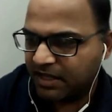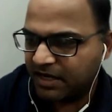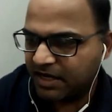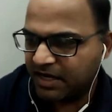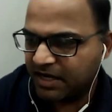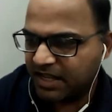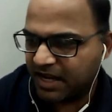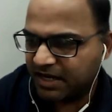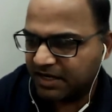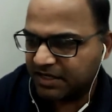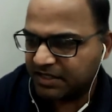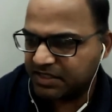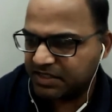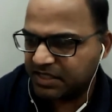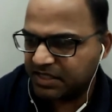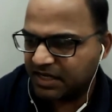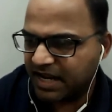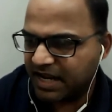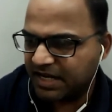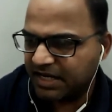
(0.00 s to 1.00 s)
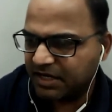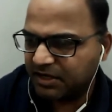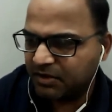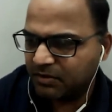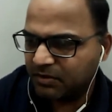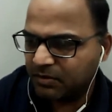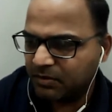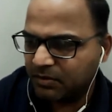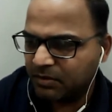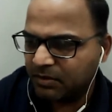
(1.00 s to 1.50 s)
In India, it is still
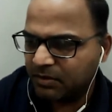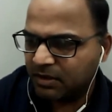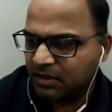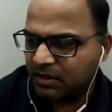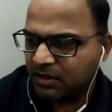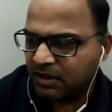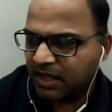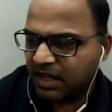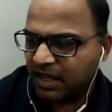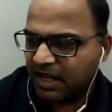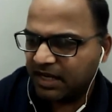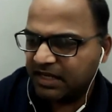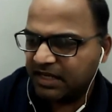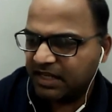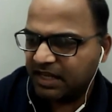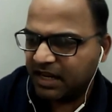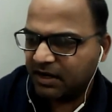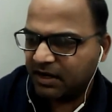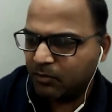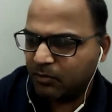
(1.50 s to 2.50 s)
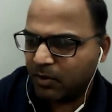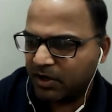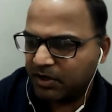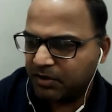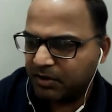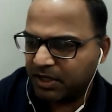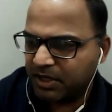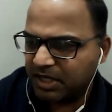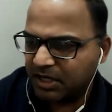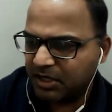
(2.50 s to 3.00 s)
82 80 and
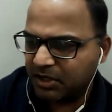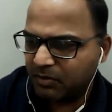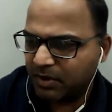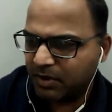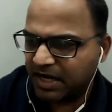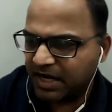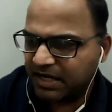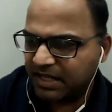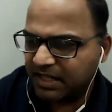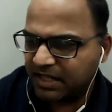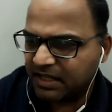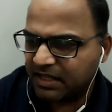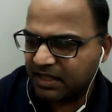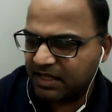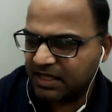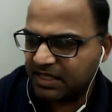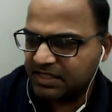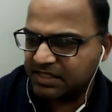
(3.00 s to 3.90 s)
120 to 180.